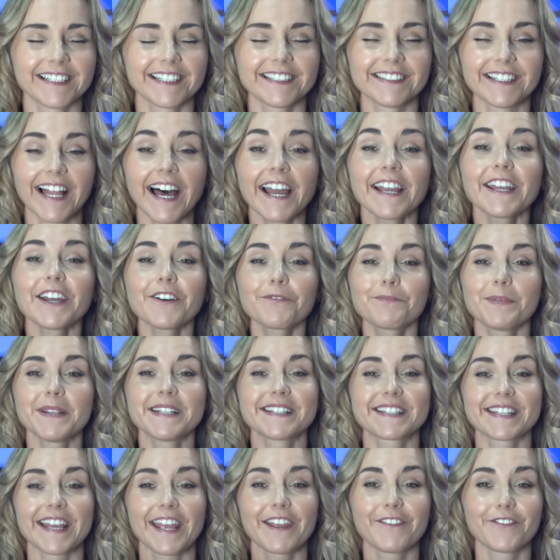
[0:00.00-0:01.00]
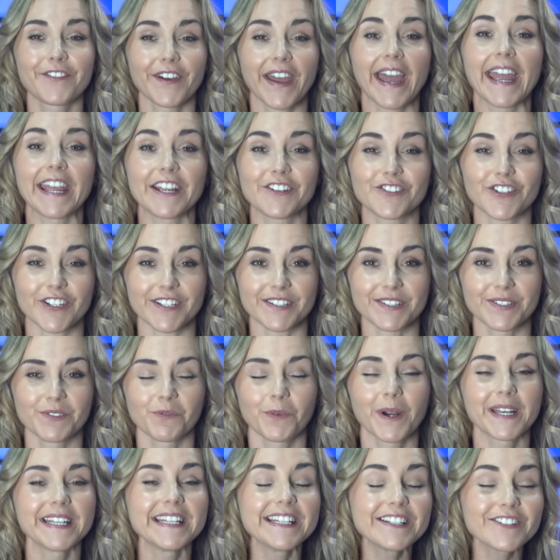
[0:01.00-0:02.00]
Like I've been saying for ages,
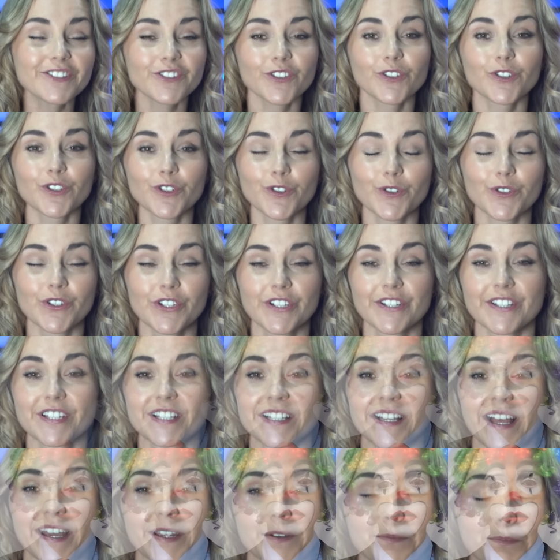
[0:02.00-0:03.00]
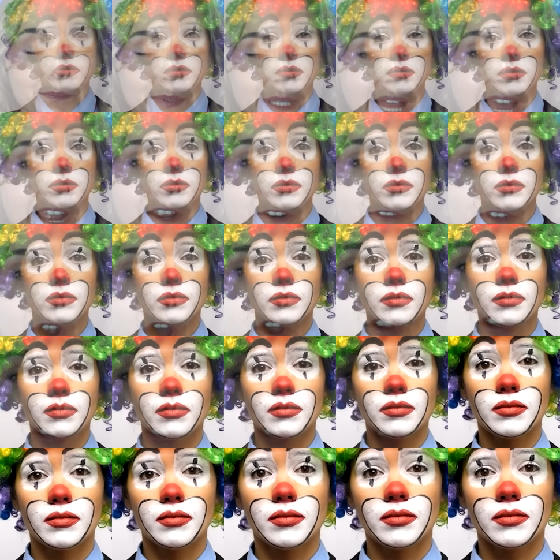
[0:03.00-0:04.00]
when institutions like BlackRock
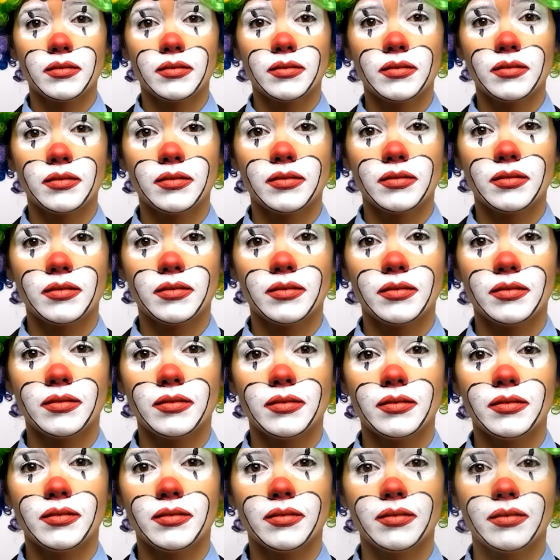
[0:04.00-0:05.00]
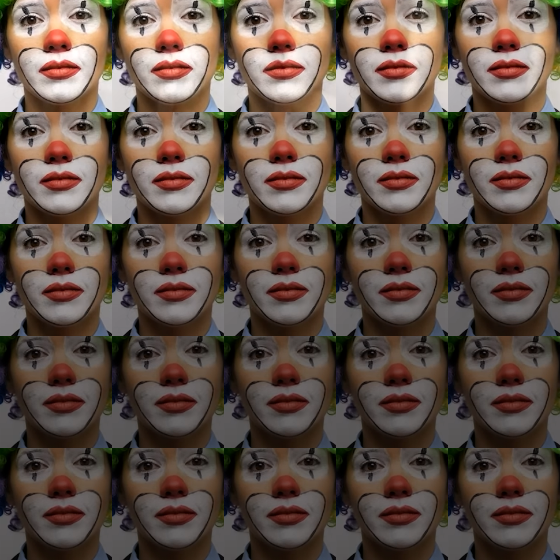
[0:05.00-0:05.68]
got into crypto, they would trick